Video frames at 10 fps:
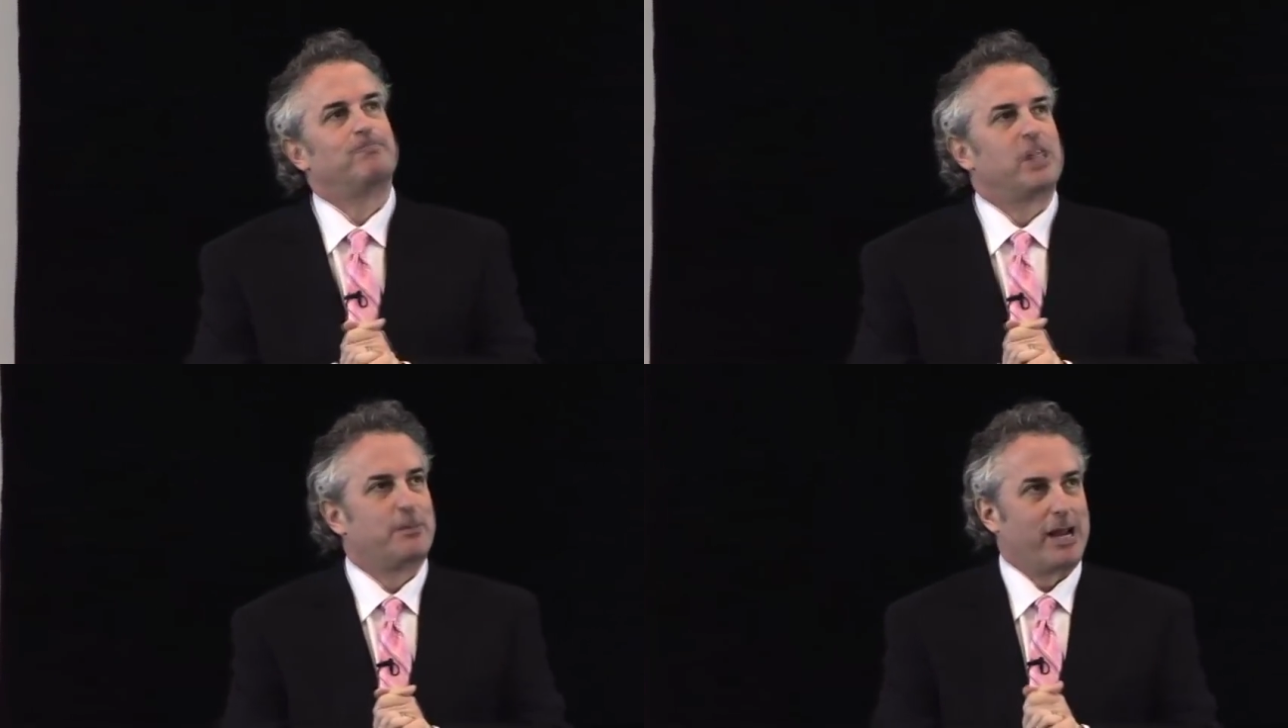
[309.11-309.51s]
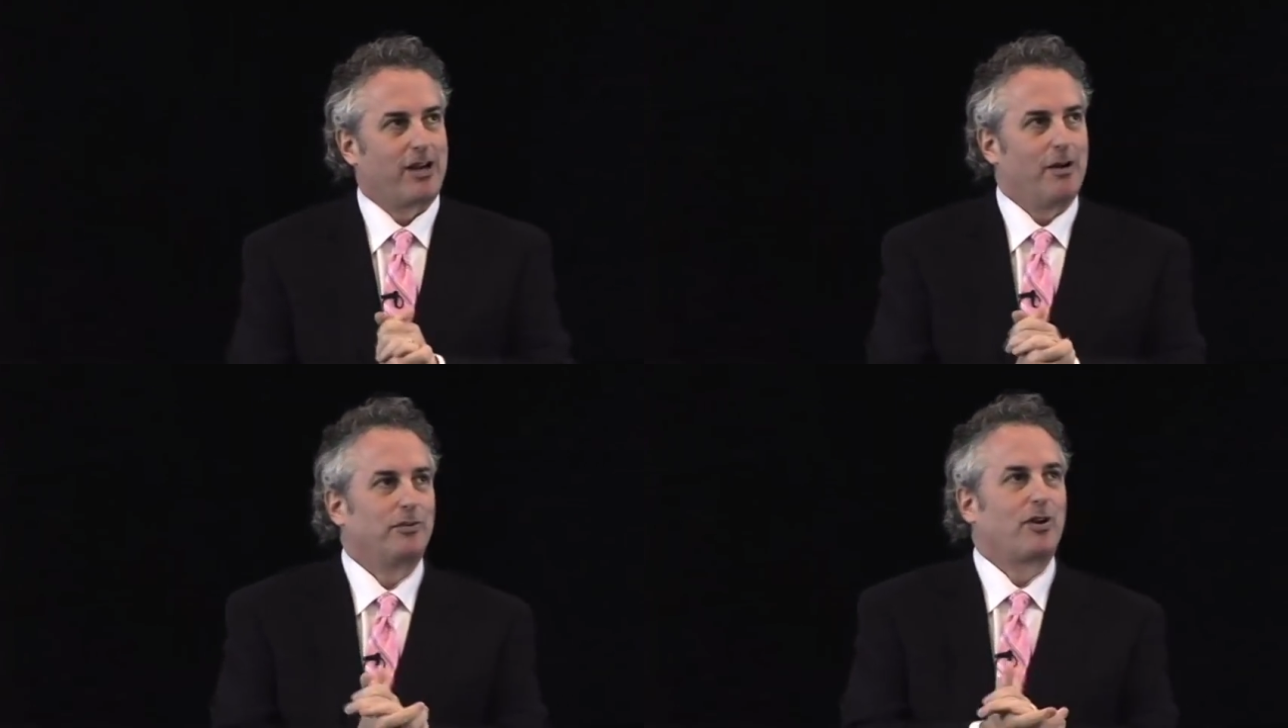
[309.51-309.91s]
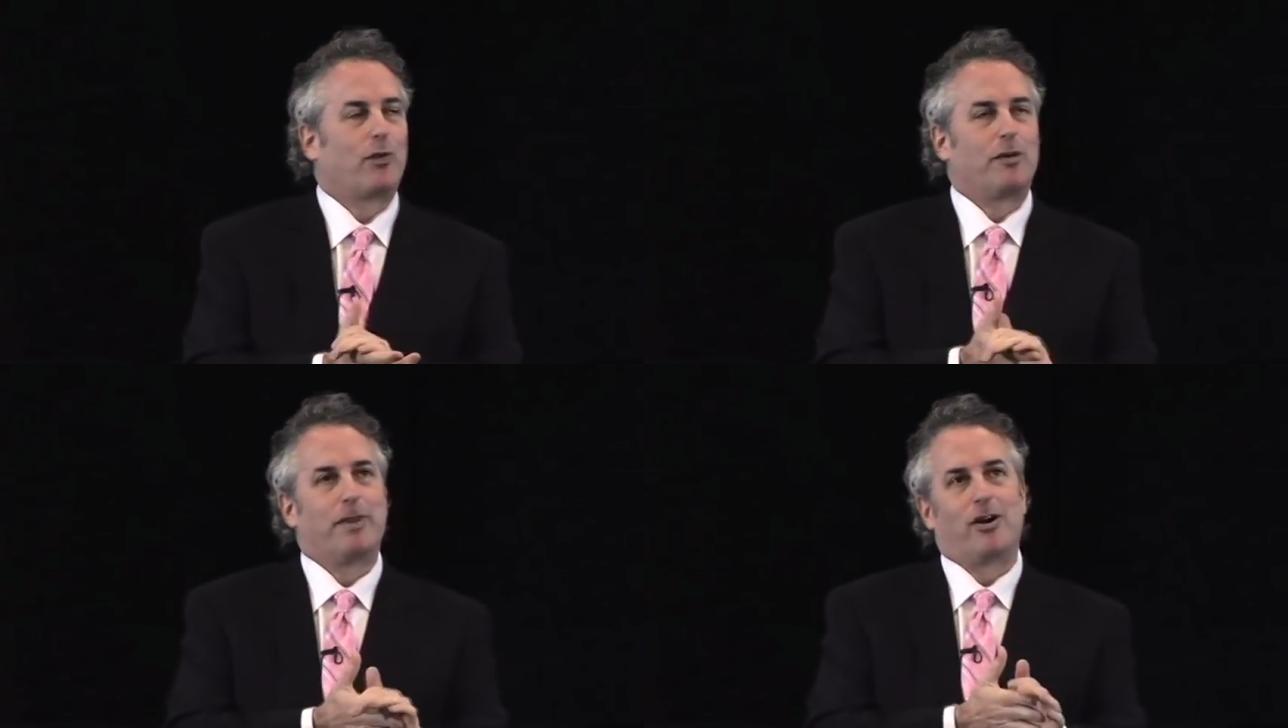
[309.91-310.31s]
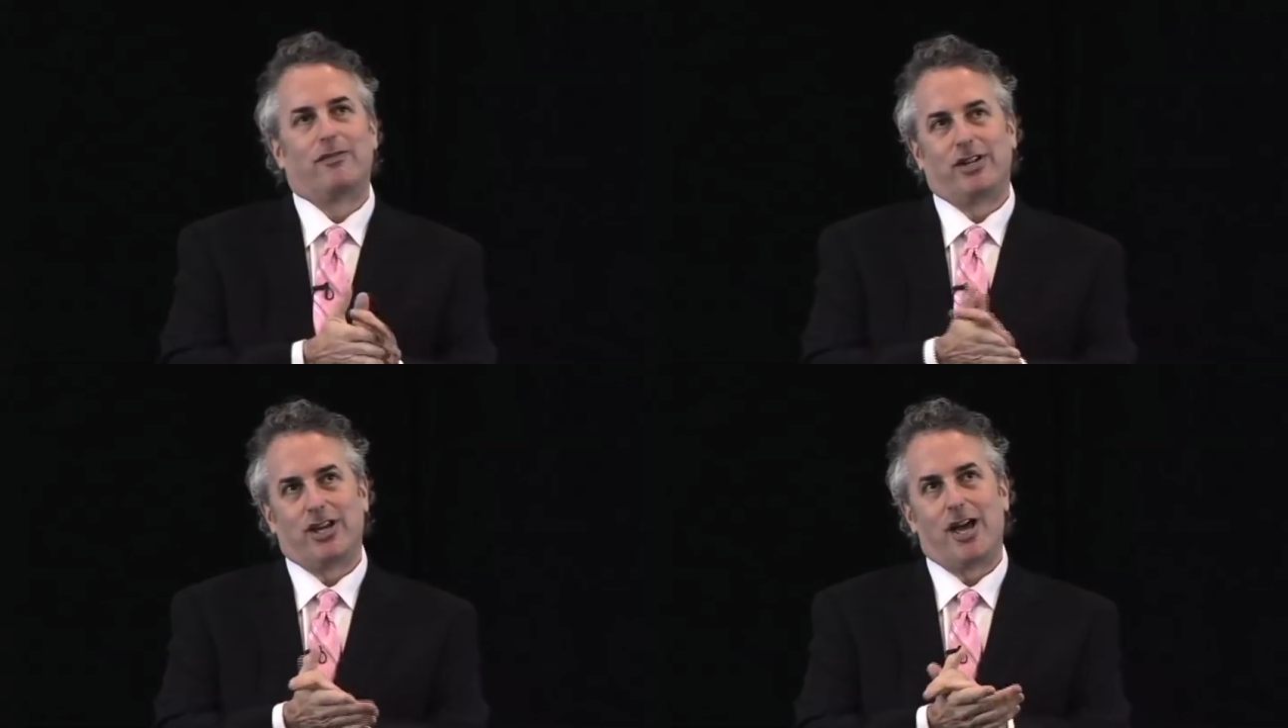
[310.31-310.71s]
let's back up because I want a better
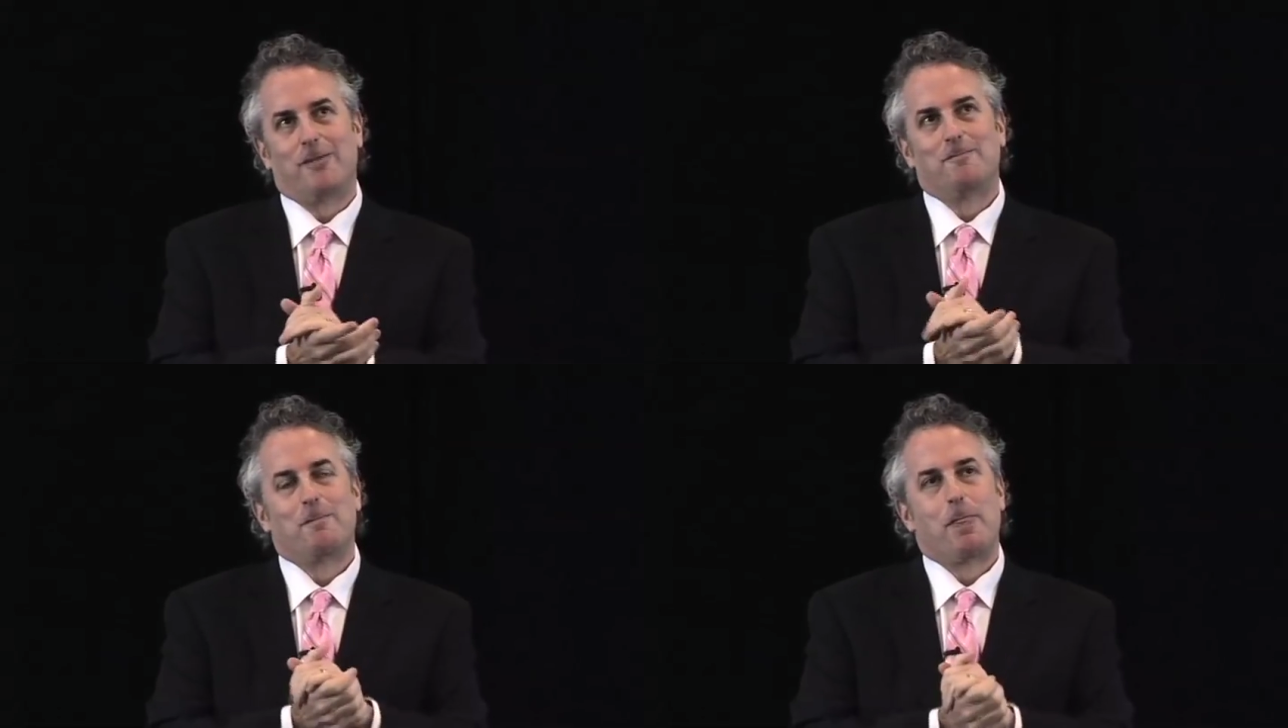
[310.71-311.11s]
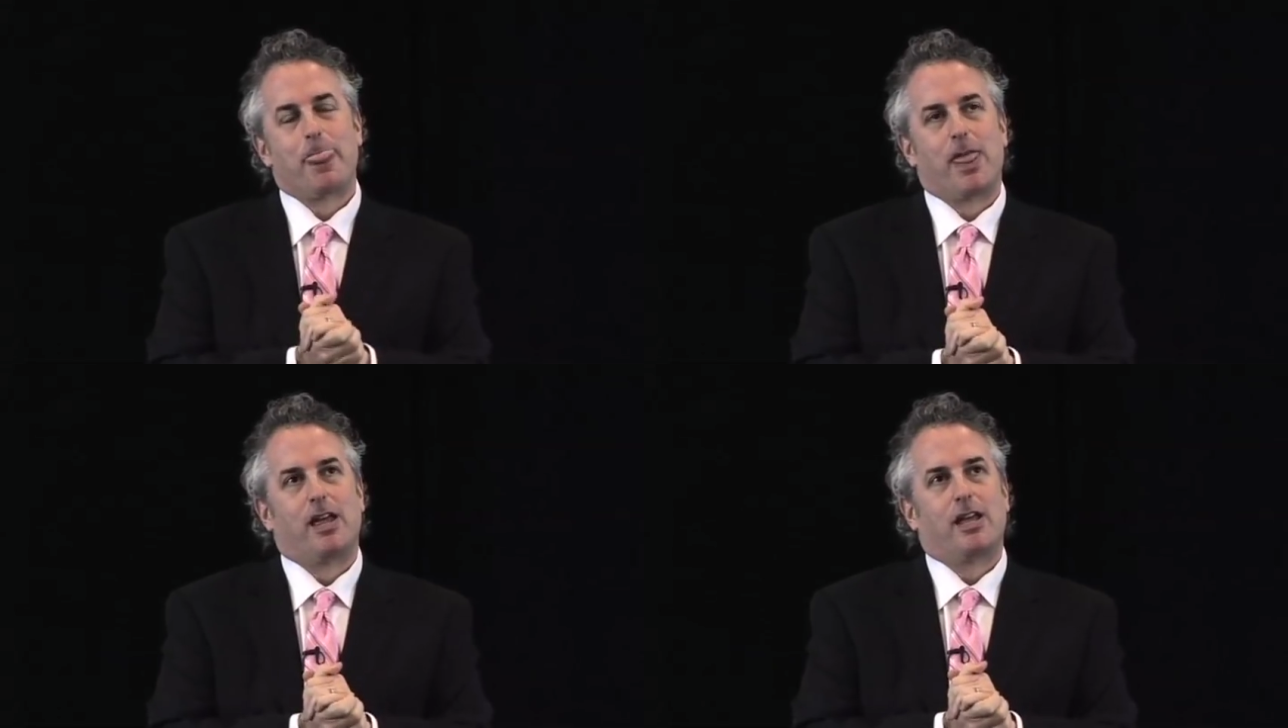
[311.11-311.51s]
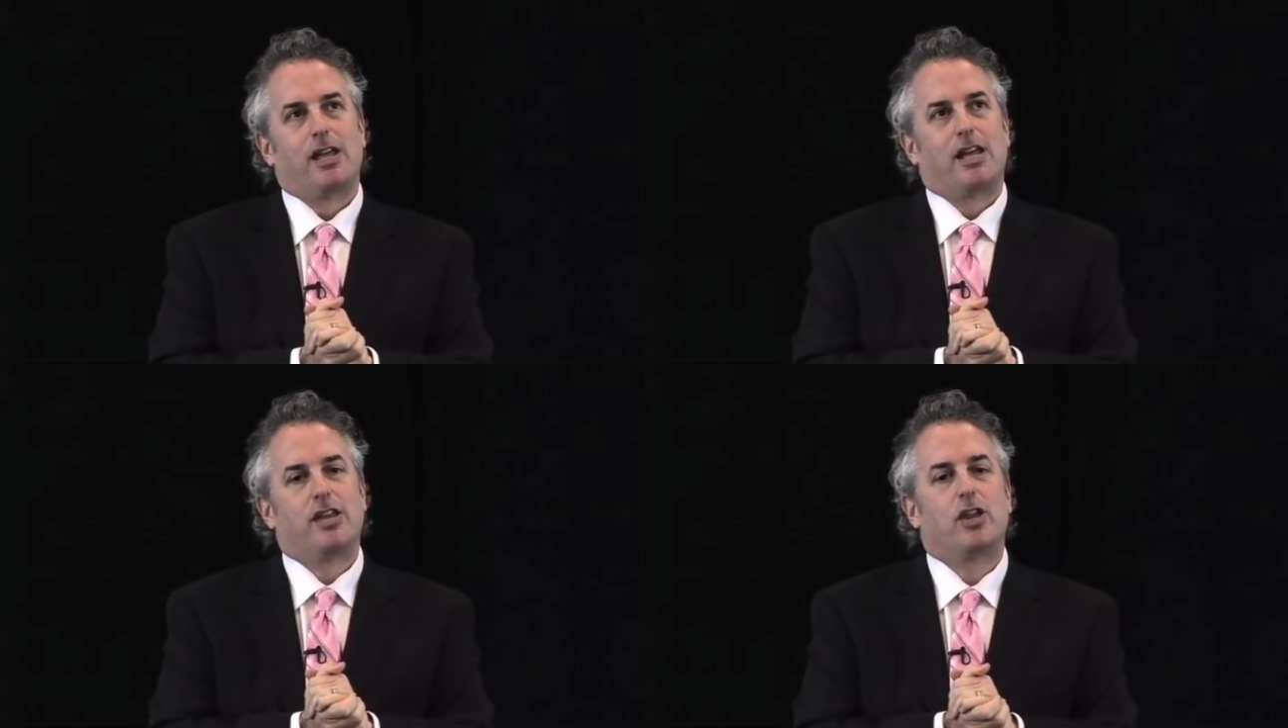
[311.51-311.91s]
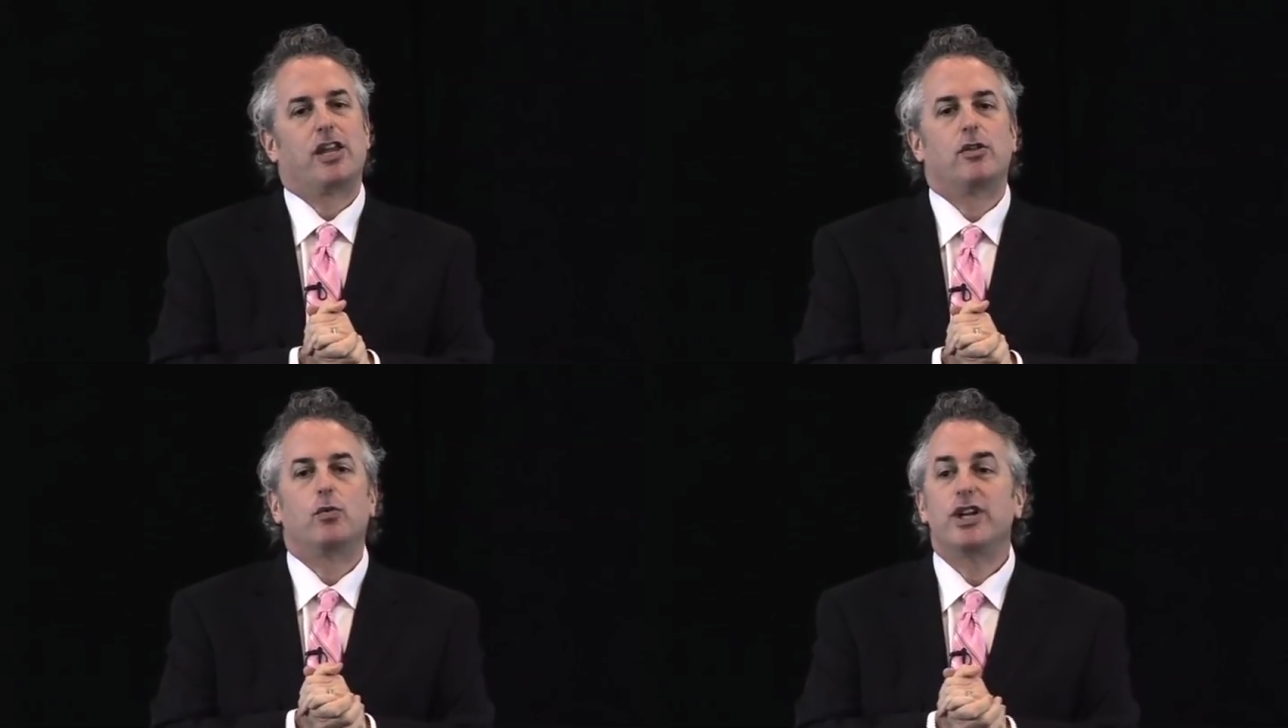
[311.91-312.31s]
vignette. In,
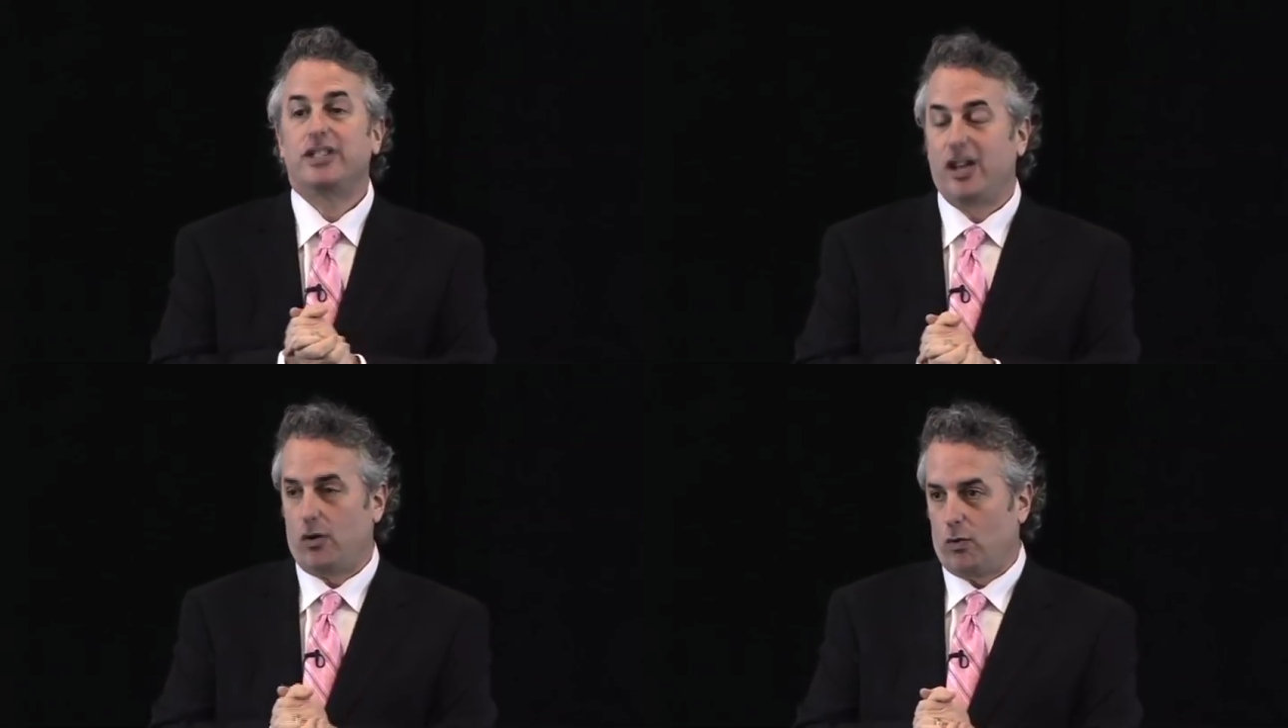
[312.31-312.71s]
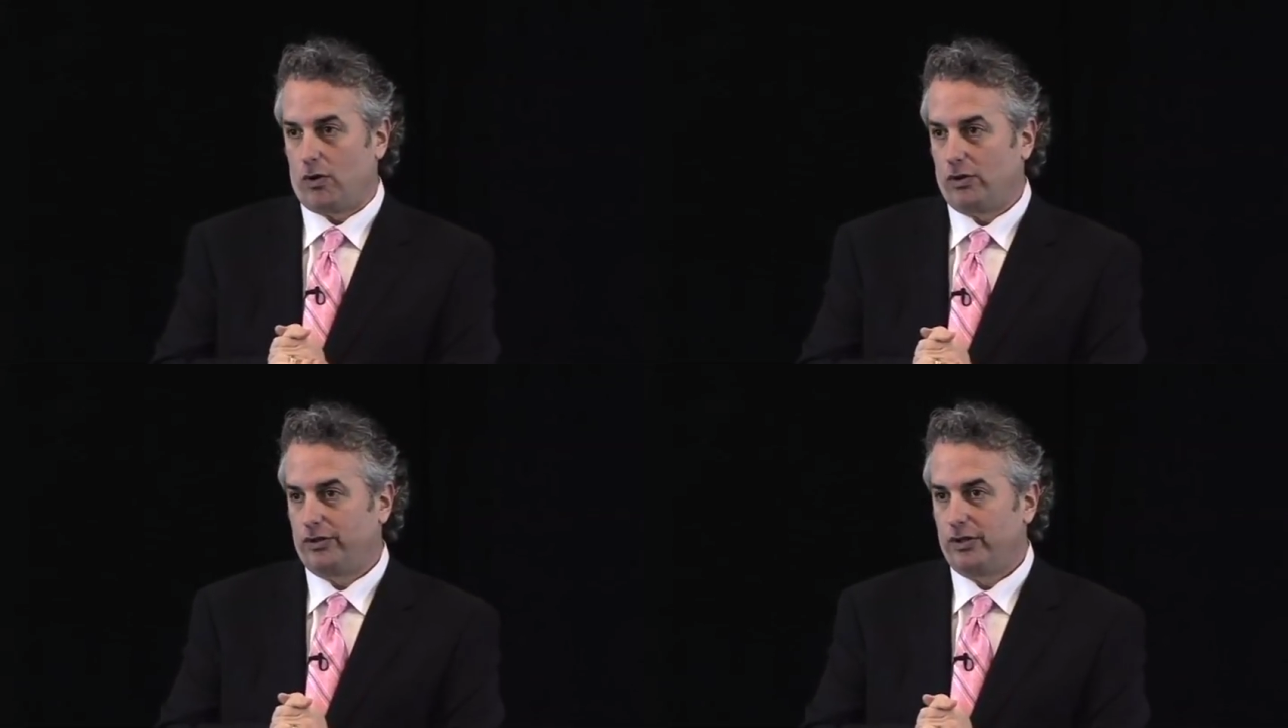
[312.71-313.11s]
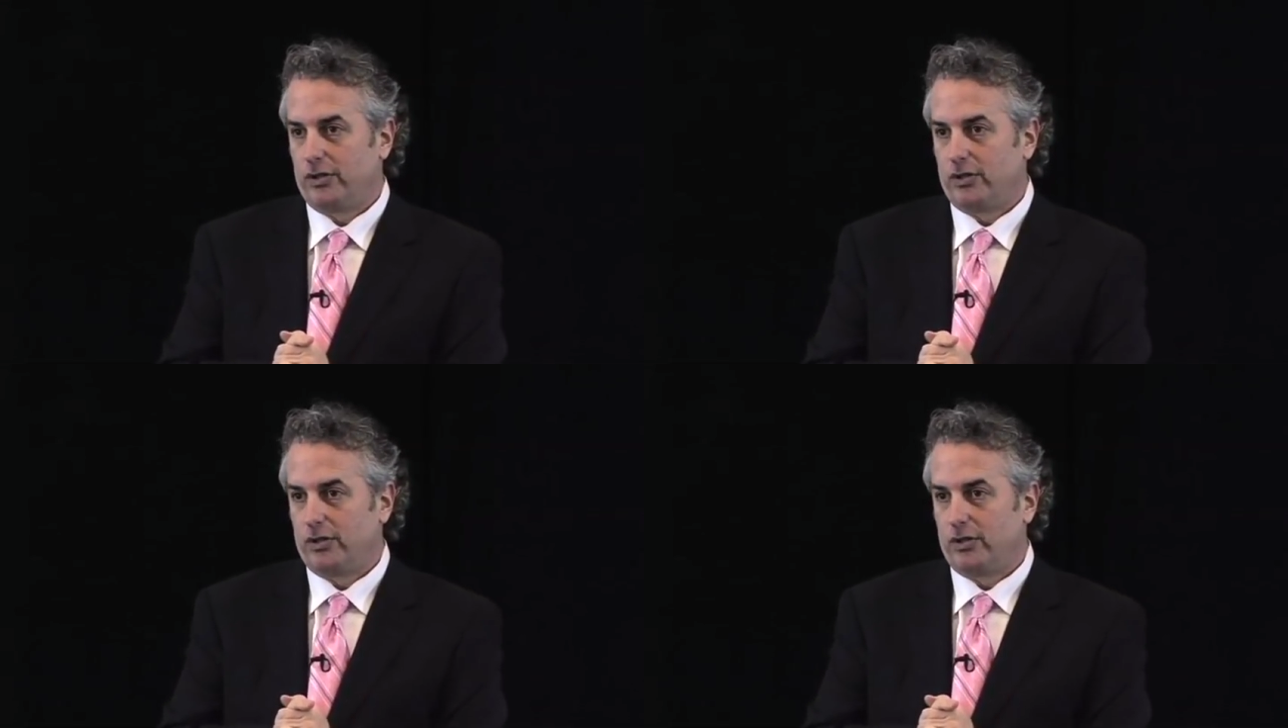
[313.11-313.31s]
in the retail world,